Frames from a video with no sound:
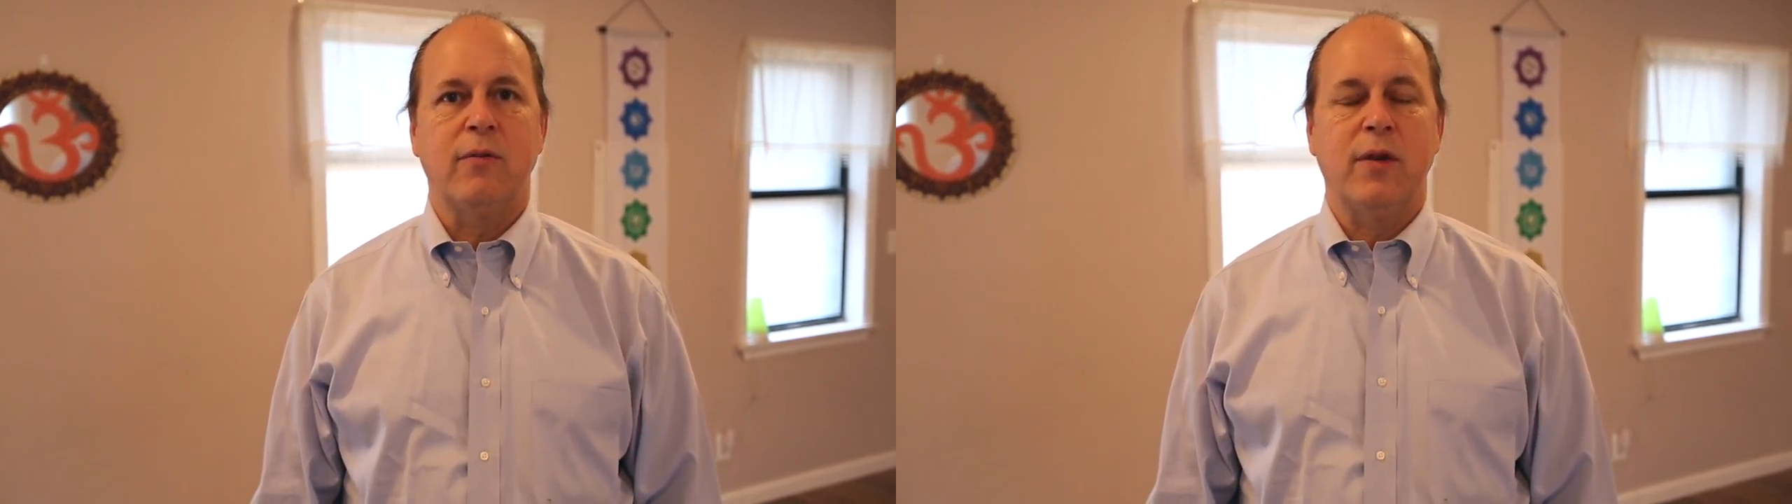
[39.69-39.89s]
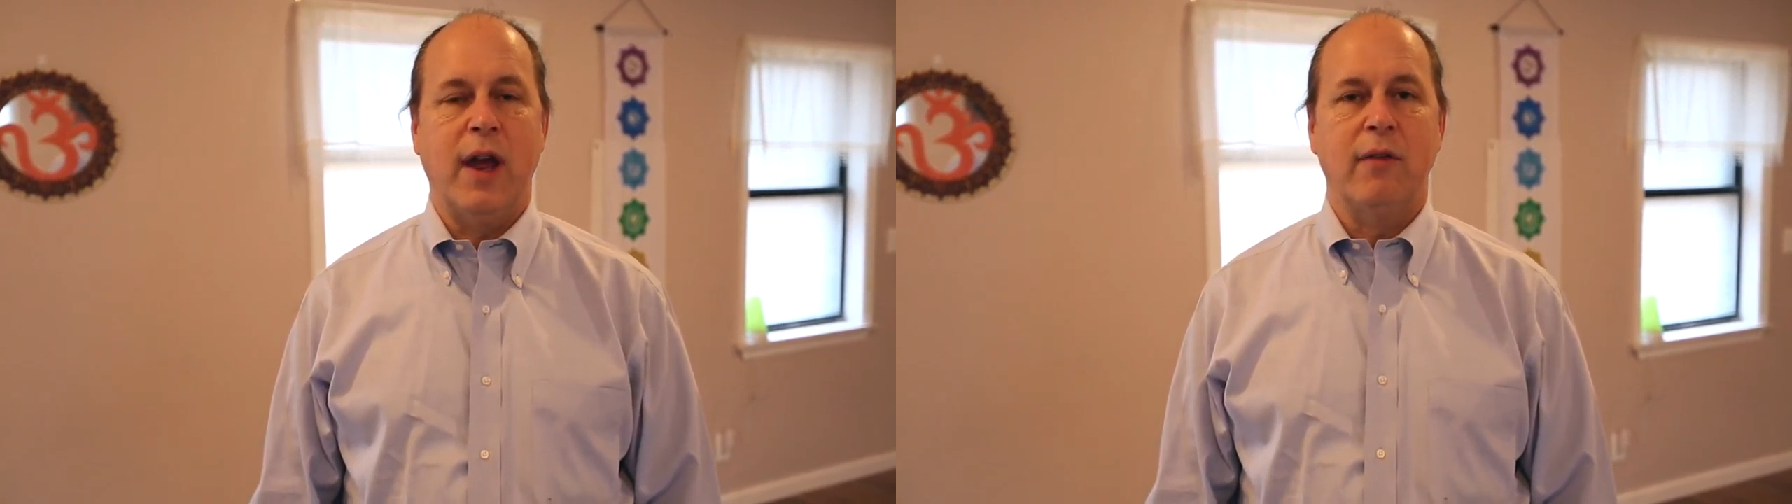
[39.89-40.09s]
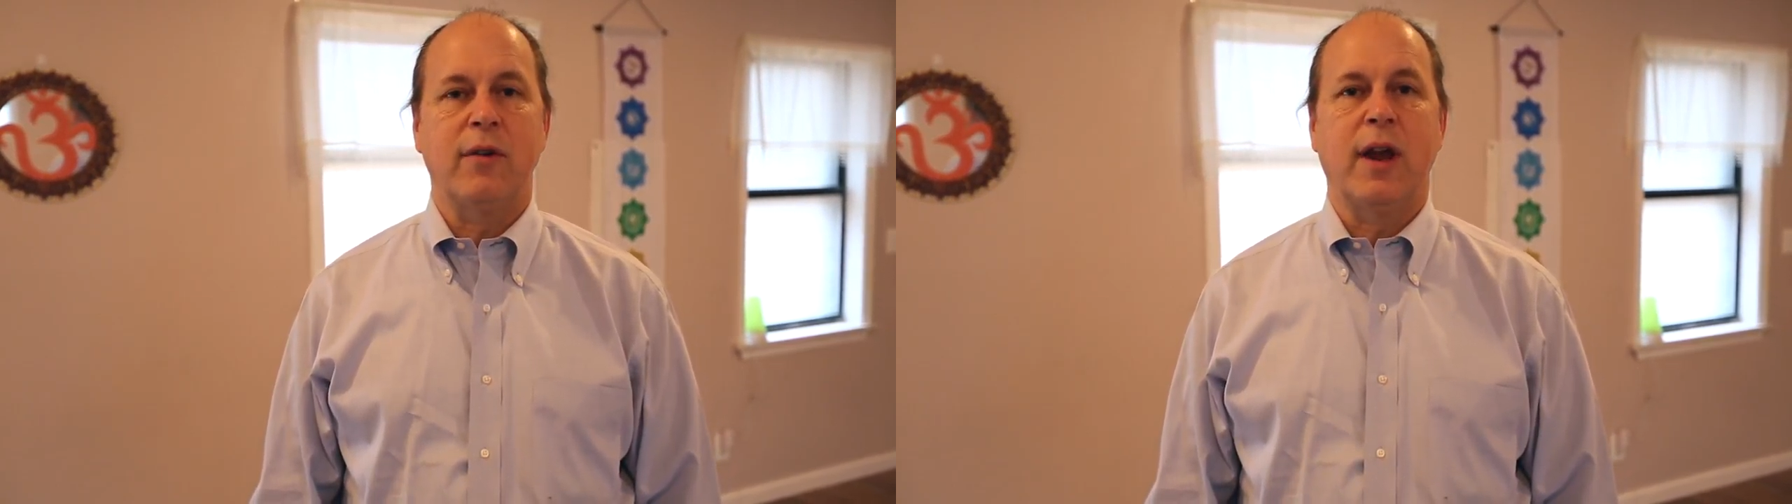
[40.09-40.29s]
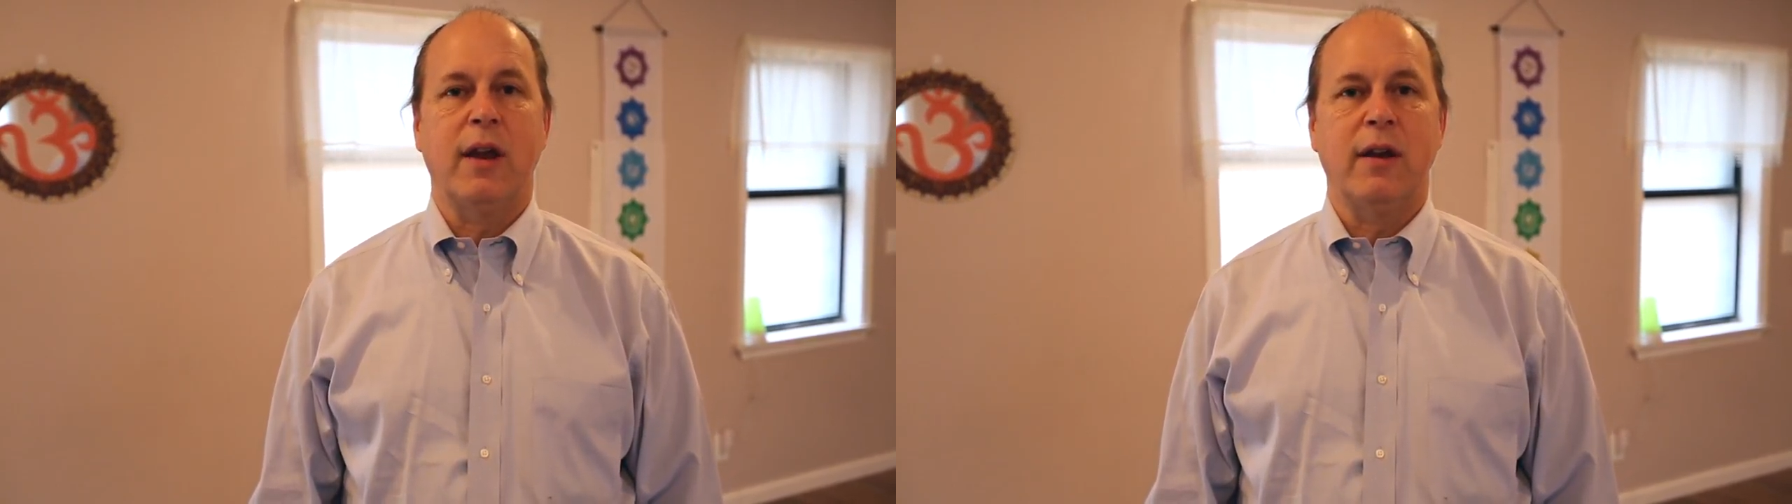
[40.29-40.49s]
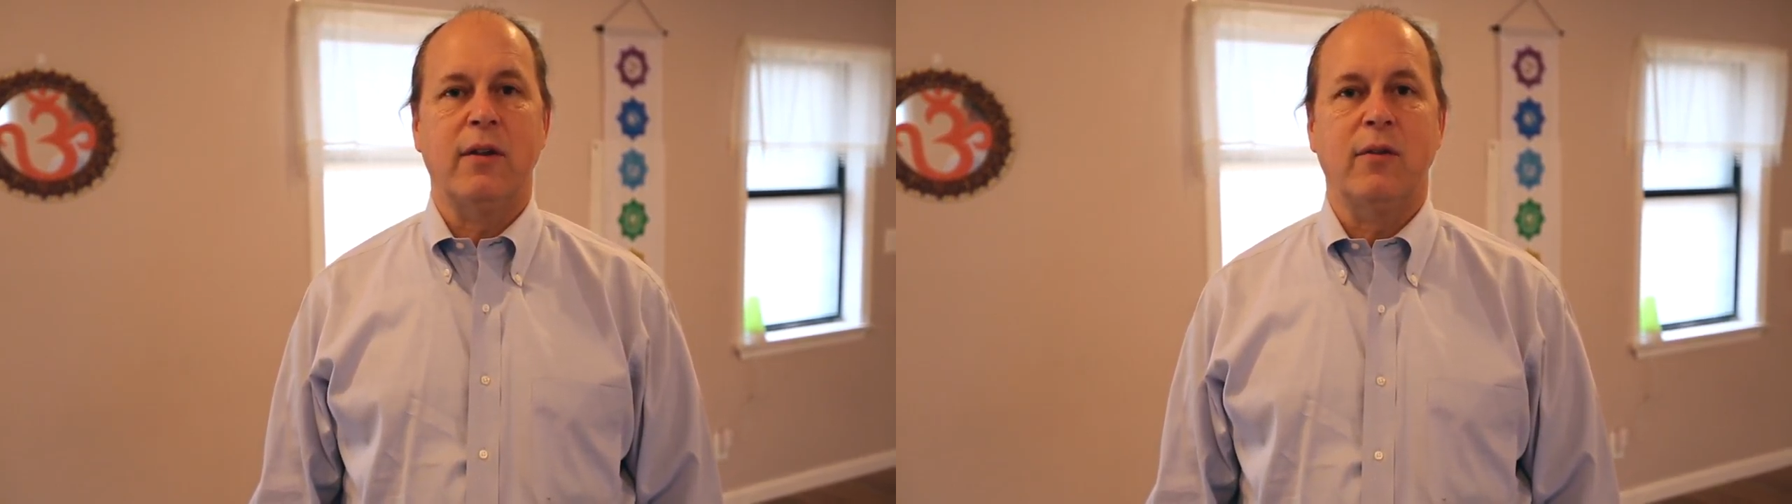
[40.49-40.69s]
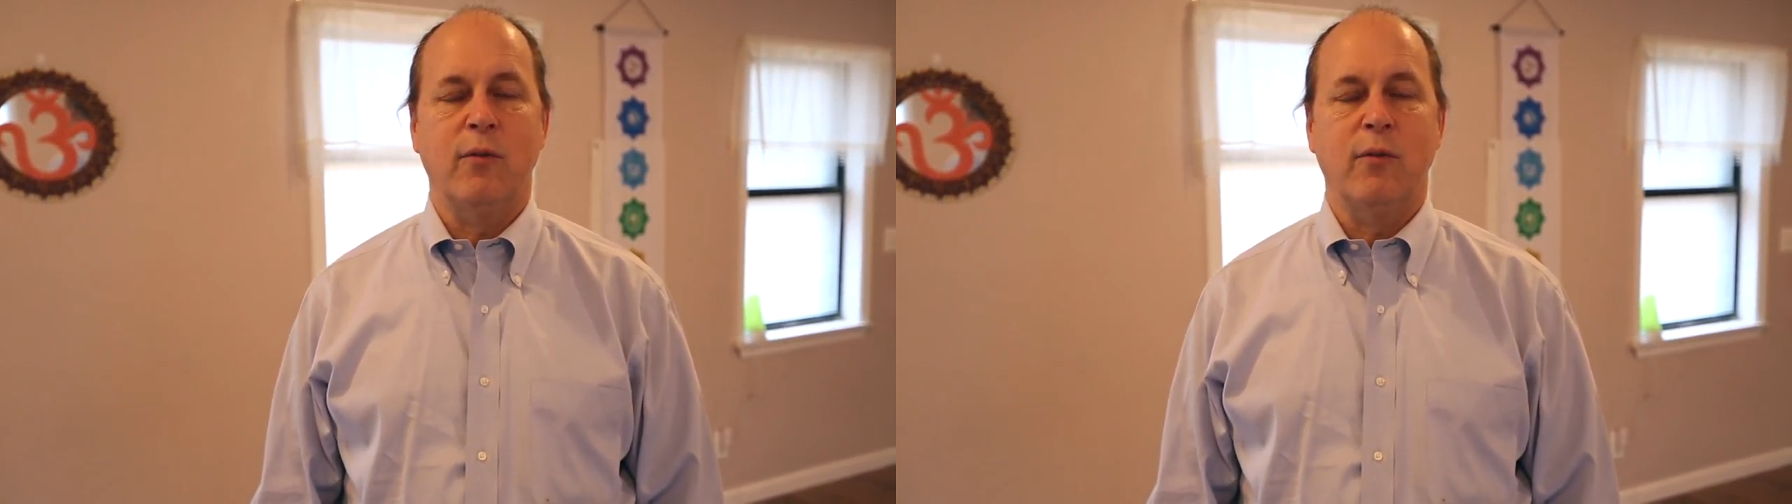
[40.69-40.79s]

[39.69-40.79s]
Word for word: of navigating